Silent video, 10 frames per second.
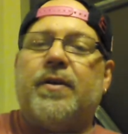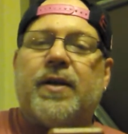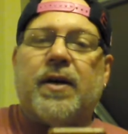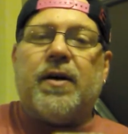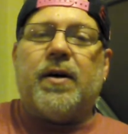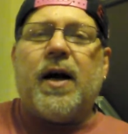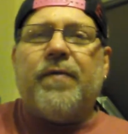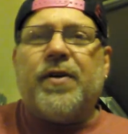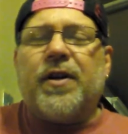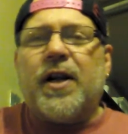
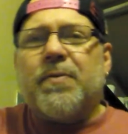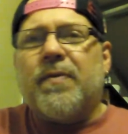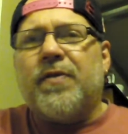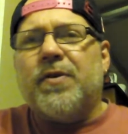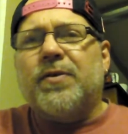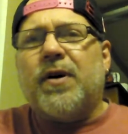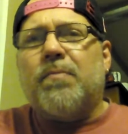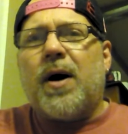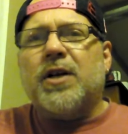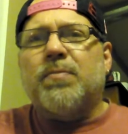I've done a lot of reviews
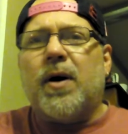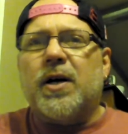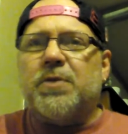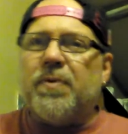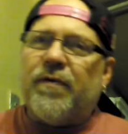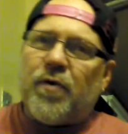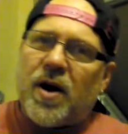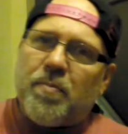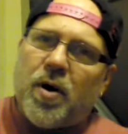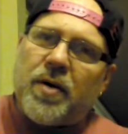on box mods
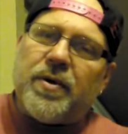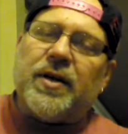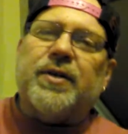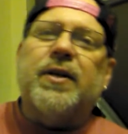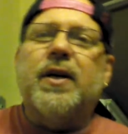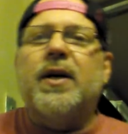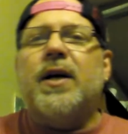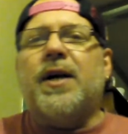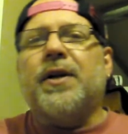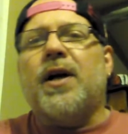before I bought this,
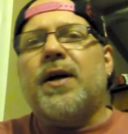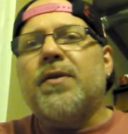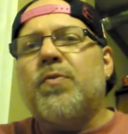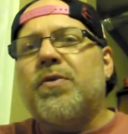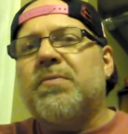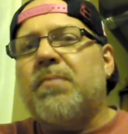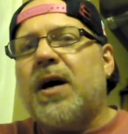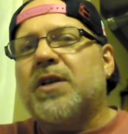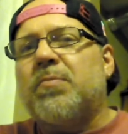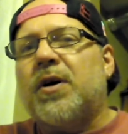and a lot of the wooden
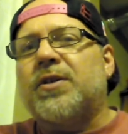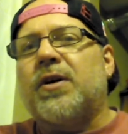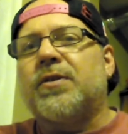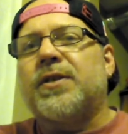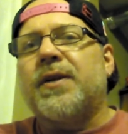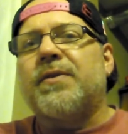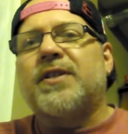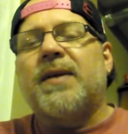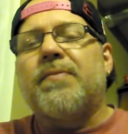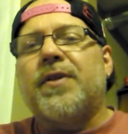box mods all say the
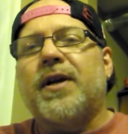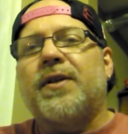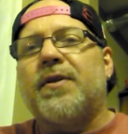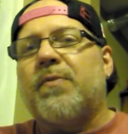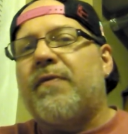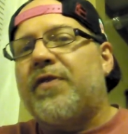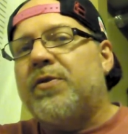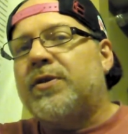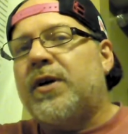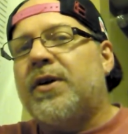same thing. The
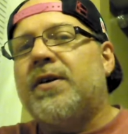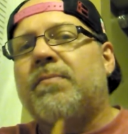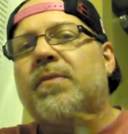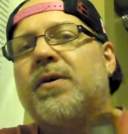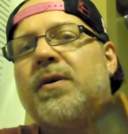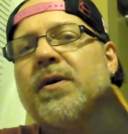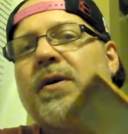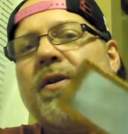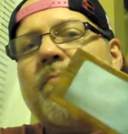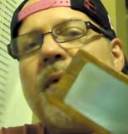reviews on them,
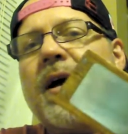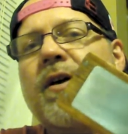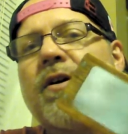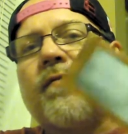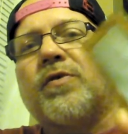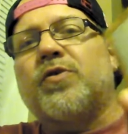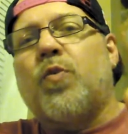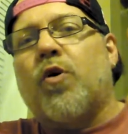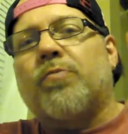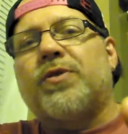the back cover's
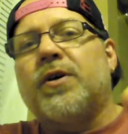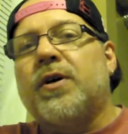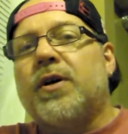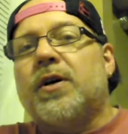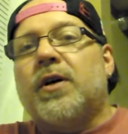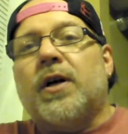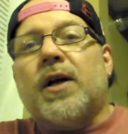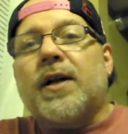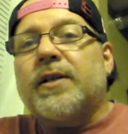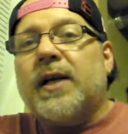warped. A
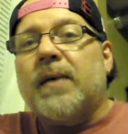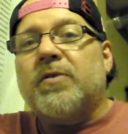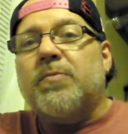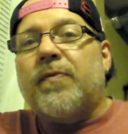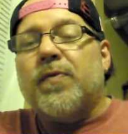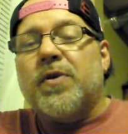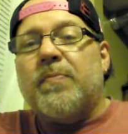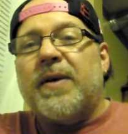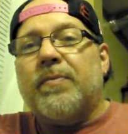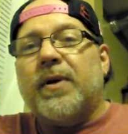lot of times before the
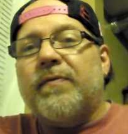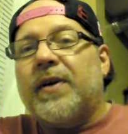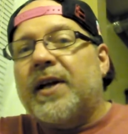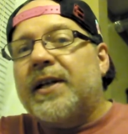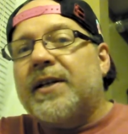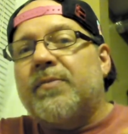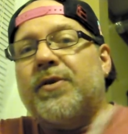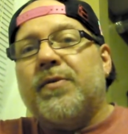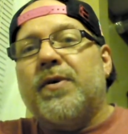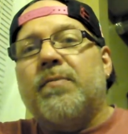people even get them
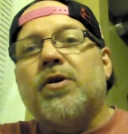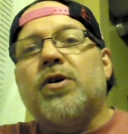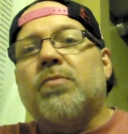to them.